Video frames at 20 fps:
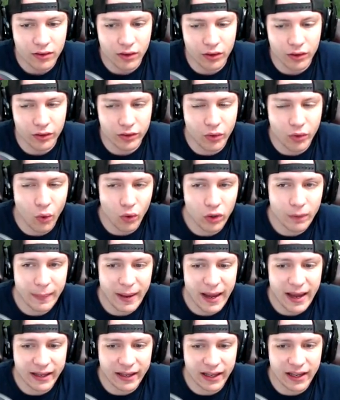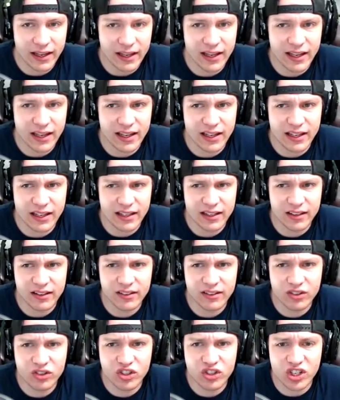their quarterback
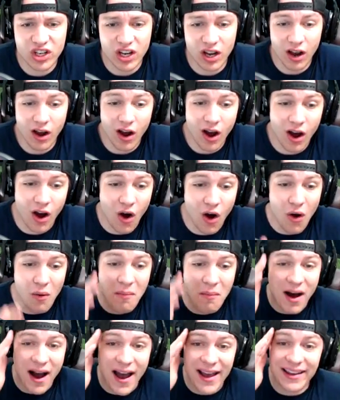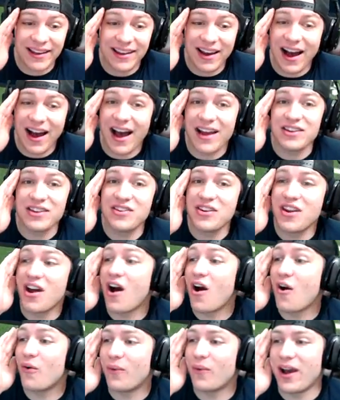is... G oh my god,
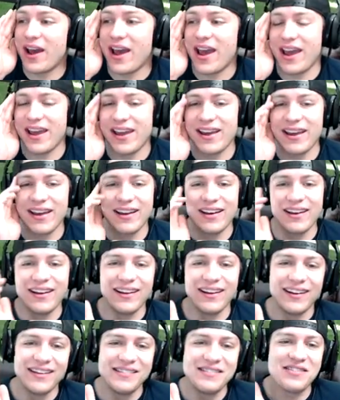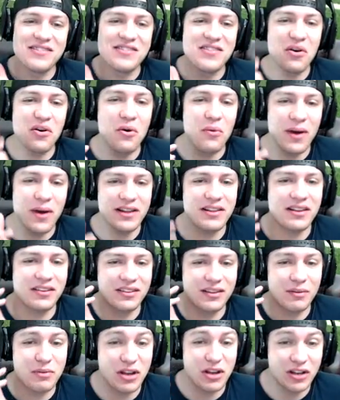no way. No way, this is
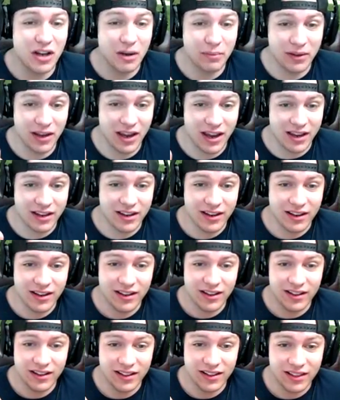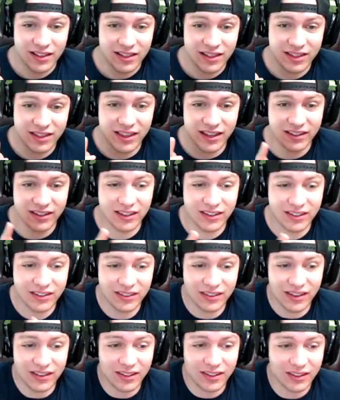going to be a cupcake. This is this is